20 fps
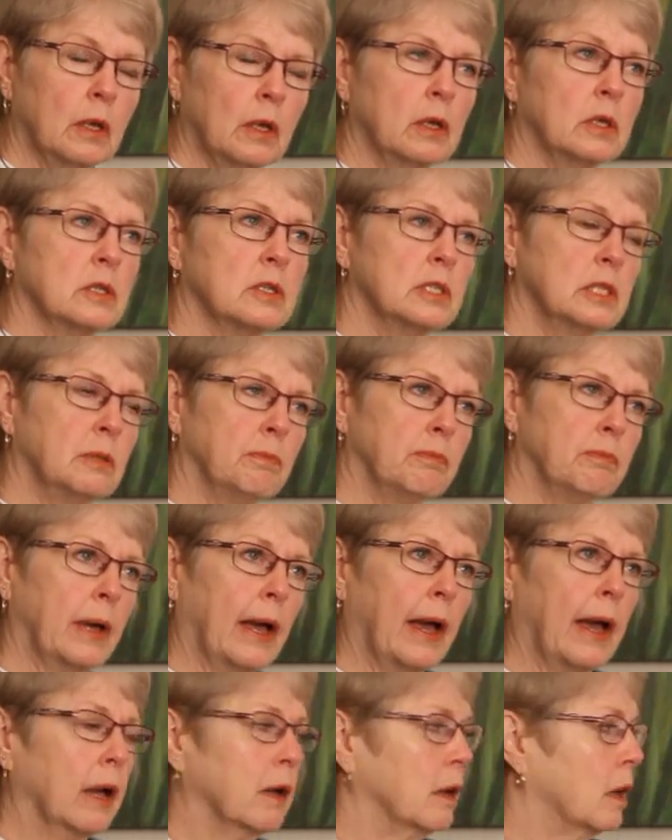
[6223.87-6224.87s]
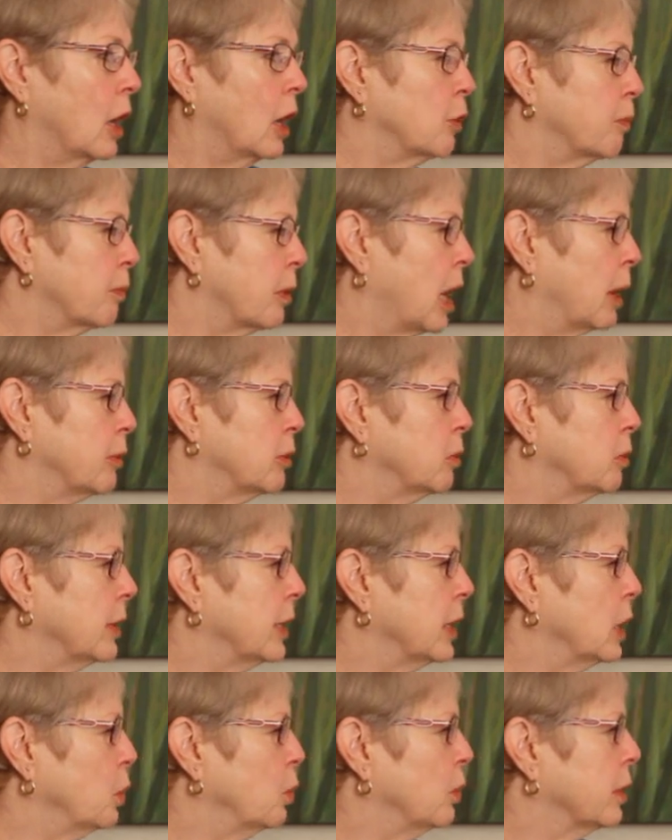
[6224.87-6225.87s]
Sit back. I
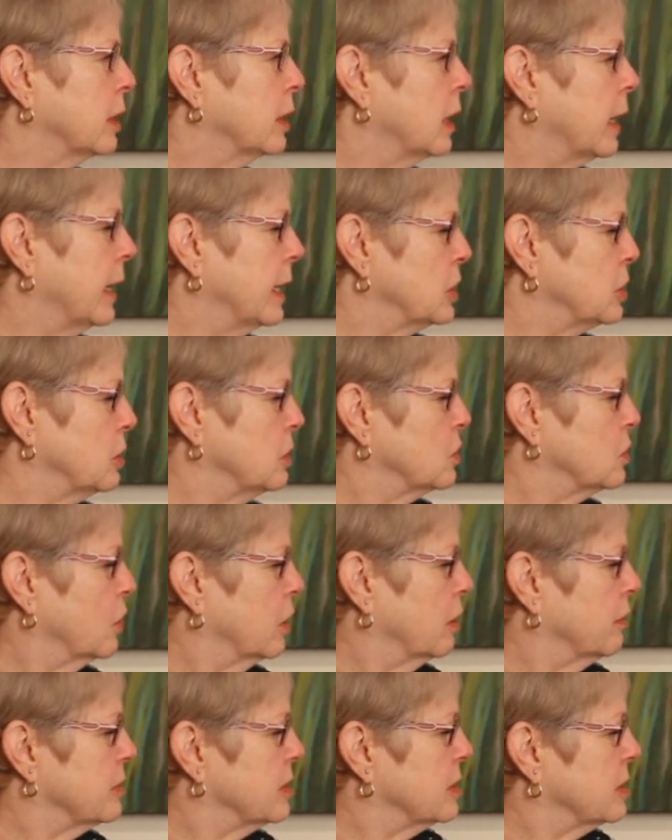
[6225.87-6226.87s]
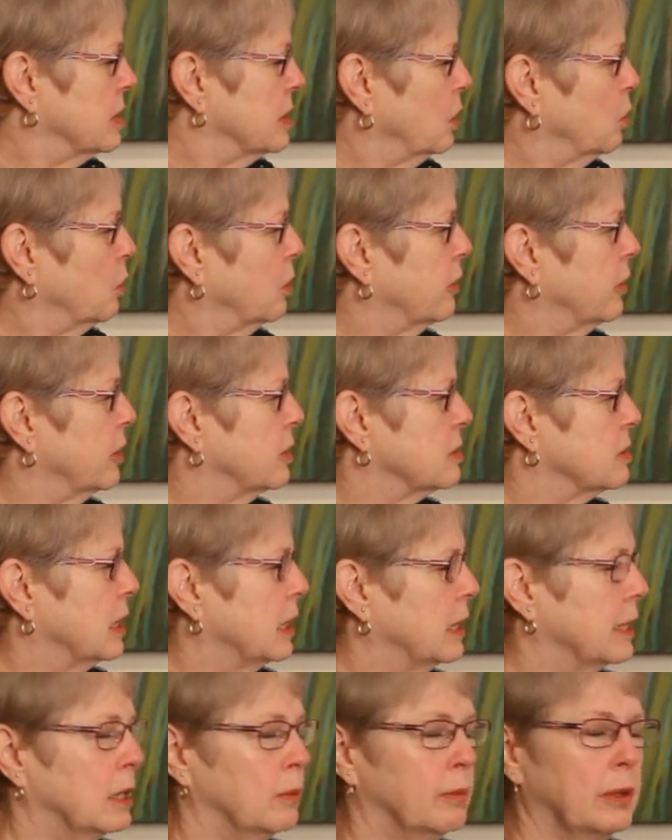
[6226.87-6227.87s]
probably would like to sort of sit with this a
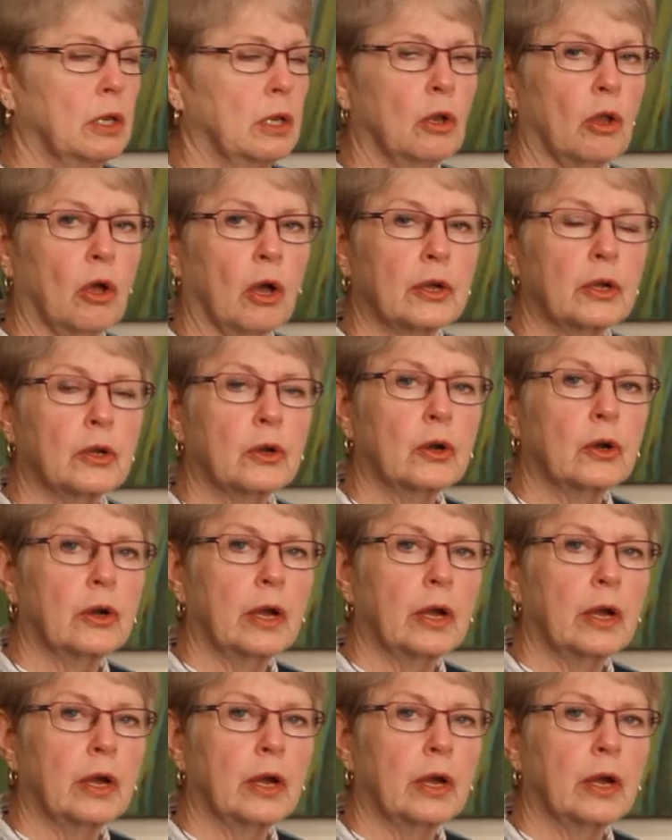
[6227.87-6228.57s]
little bit longer,